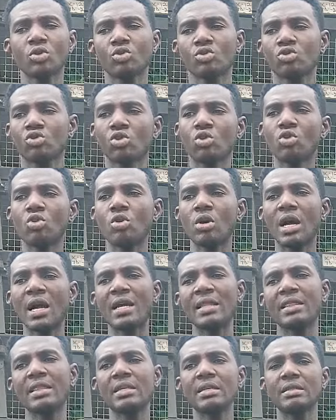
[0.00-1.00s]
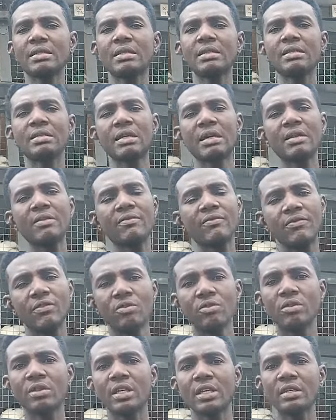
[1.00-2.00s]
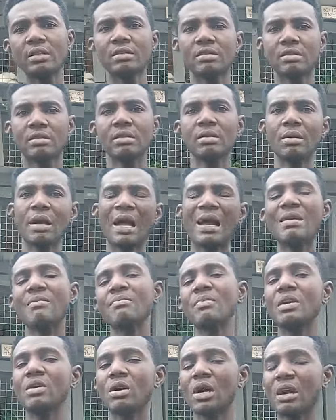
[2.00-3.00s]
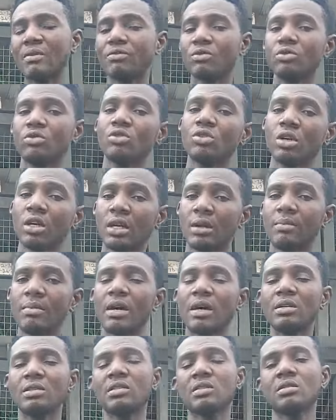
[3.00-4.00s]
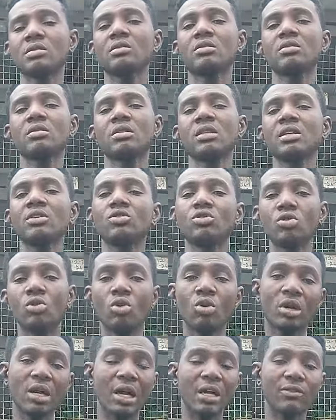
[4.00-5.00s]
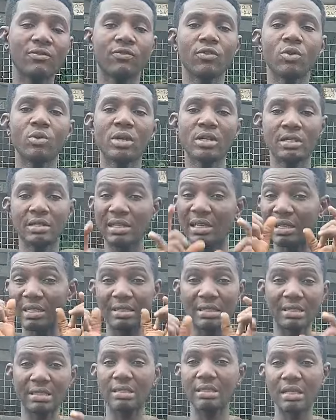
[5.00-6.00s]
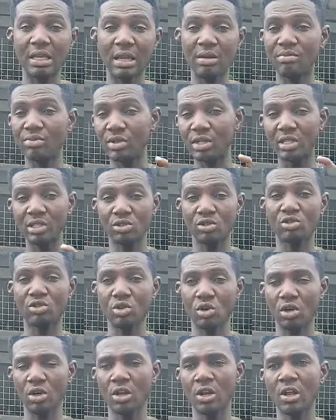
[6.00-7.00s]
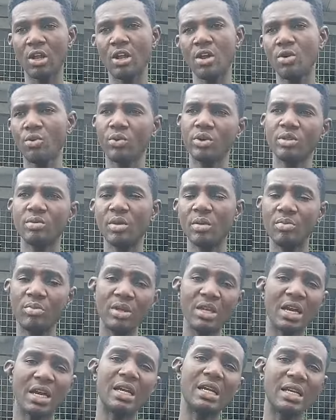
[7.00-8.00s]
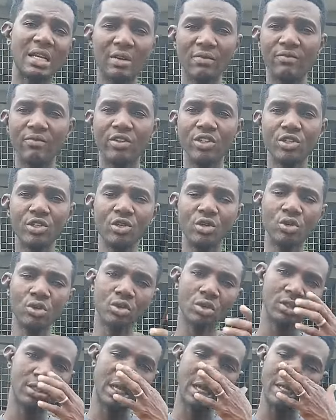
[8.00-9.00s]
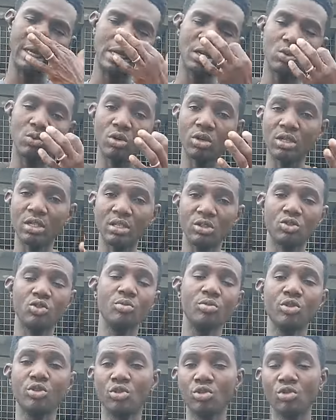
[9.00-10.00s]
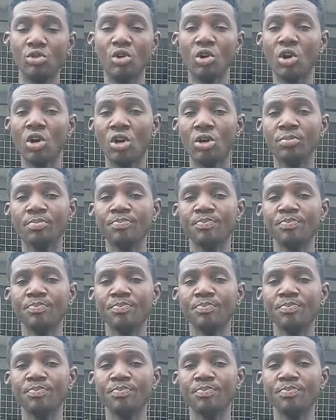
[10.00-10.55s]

So I think these are the few things I may have to talk about things to look out for when selecting a breeding stock, which may be another video because I didn't want this to be too long.